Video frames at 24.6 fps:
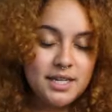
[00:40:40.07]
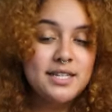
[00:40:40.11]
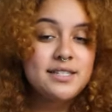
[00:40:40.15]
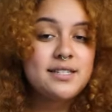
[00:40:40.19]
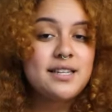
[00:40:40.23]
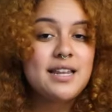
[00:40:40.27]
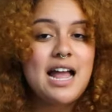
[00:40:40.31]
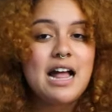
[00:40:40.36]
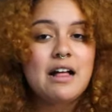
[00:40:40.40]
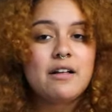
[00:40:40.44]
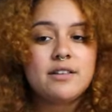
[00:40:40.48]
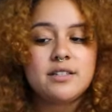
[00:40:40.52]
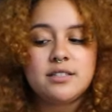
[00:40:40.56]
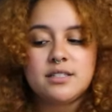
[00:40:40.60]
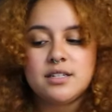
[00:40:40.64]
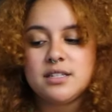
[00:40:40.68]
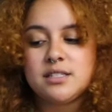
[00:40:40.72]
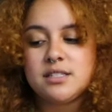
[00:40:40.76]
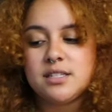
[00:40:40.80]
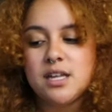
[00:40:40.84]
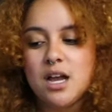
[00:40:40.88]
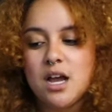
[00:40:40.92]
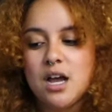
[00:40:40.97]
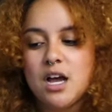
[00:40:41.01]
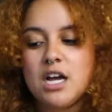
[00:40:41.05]
in his
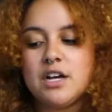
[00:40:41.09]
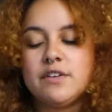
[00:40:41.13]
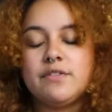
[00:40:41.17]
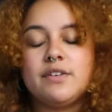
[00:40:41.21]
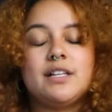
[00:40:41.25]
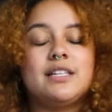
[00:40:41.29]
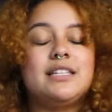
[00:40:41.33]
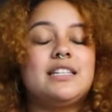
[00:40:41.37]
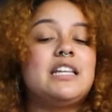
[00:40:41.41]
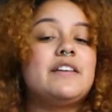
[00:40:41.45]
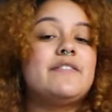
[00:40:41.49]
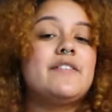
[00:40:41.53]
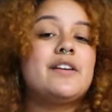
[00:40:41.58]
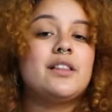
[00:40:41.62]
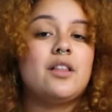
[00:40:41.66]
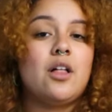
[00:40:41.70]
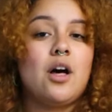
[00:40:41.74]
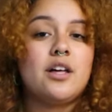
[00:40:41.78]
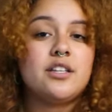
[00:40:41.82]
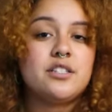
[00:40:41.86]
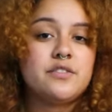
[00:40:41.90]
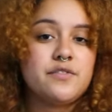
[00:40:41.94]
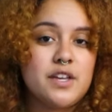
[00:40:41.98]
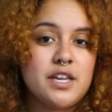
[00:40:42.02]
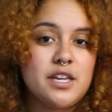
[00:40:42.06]
analysis of Leaving
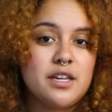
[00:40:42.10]
Las